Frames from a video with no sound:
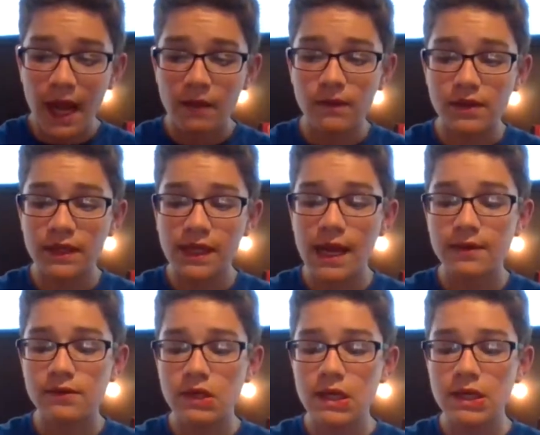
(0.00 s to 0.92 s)
And then
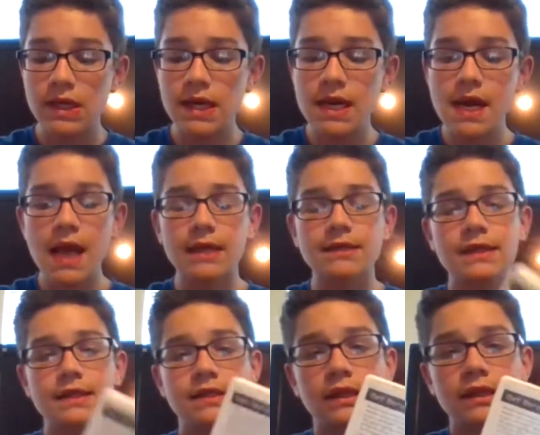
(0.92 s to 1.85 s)

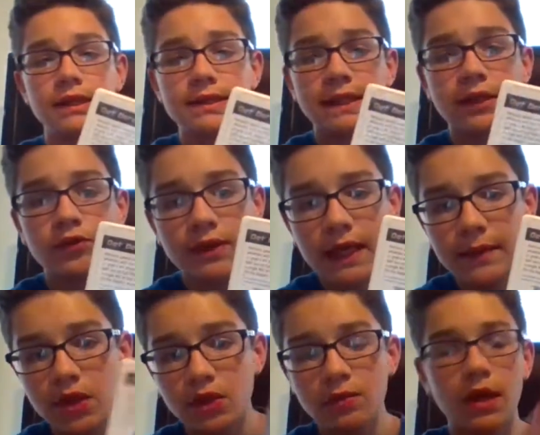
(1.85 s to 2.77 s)
next is the Nintendo
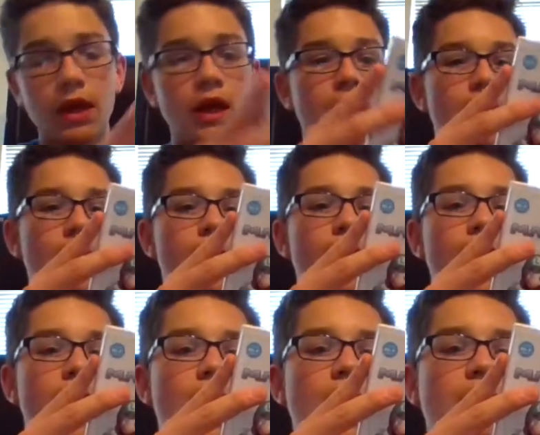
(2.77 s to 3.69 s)
GameCube.
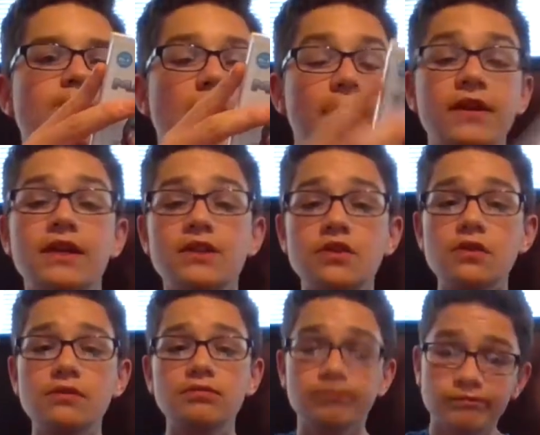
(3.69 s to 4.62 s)
I think it's
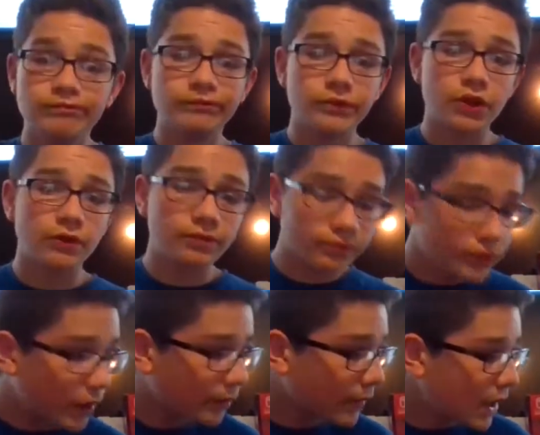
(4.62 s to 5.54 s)
cool. So
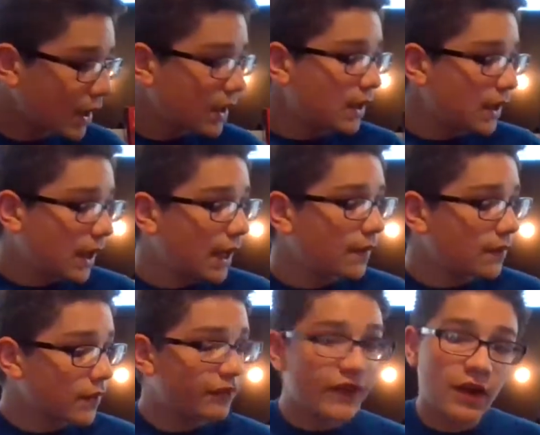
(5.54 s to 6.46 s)
yeah.
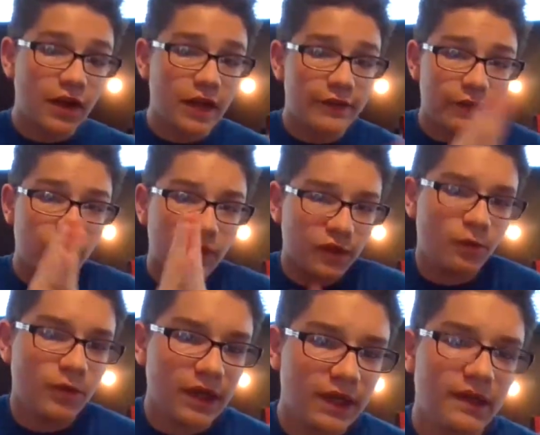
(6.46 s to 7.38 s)
And the final game for
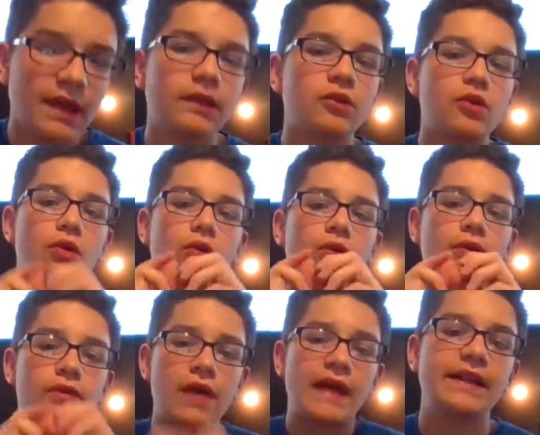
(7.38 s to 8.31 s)
the Wii
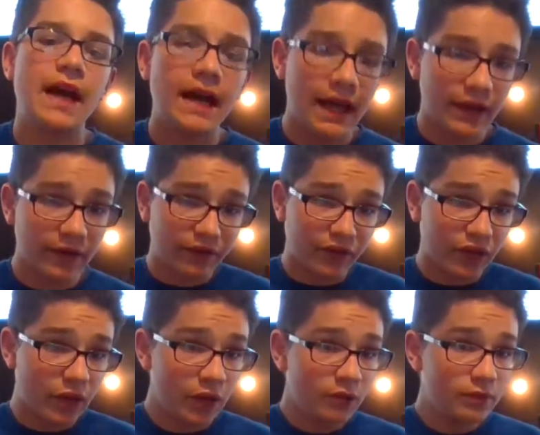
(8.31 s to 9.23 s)
that I have for
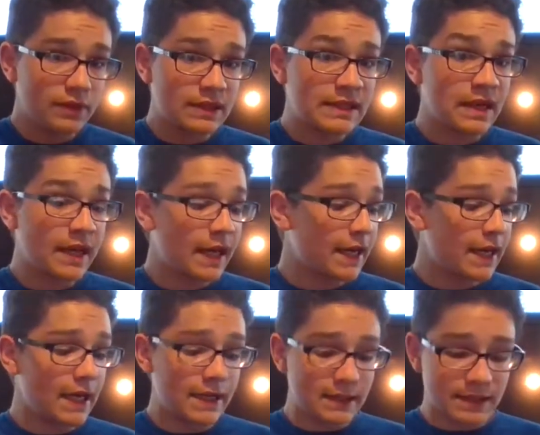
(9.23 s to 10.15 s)
you
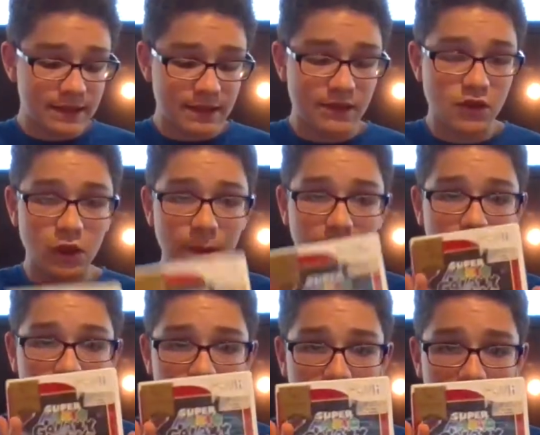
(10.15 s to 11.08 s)
today is Super
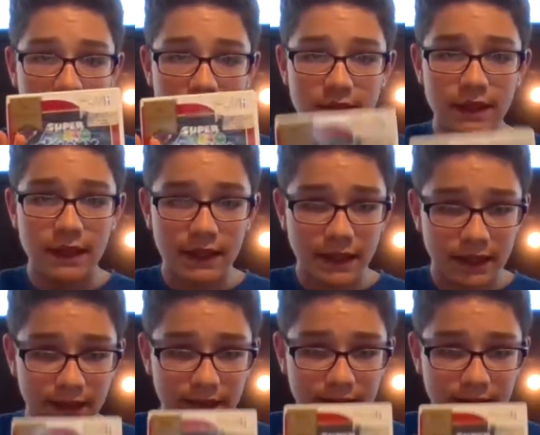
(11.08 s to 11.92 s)
Mario Galaxy.